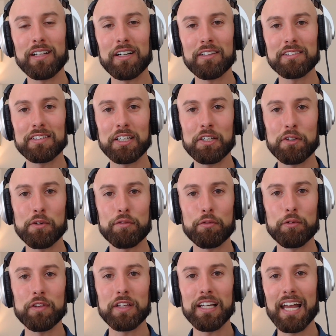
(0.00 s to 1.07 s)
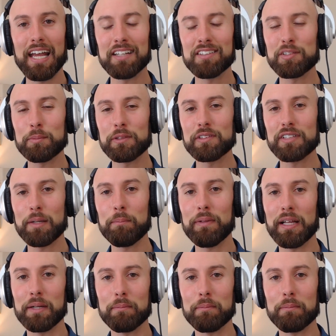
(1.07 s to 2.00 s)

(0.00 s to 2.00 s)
I'll take you through the Ansible template